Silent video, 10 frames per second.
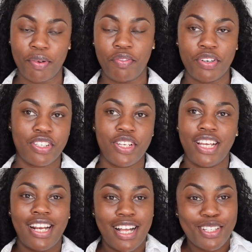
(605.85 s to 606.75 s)
but first
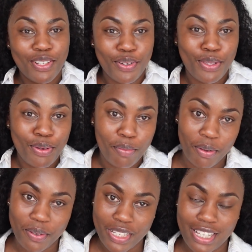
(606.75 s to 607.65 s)
it has to go through a
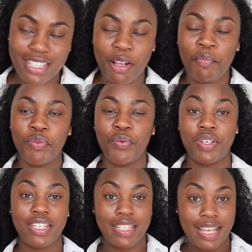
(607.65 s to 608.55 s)
process,
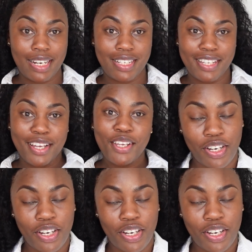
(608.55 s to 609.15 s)
which is editing.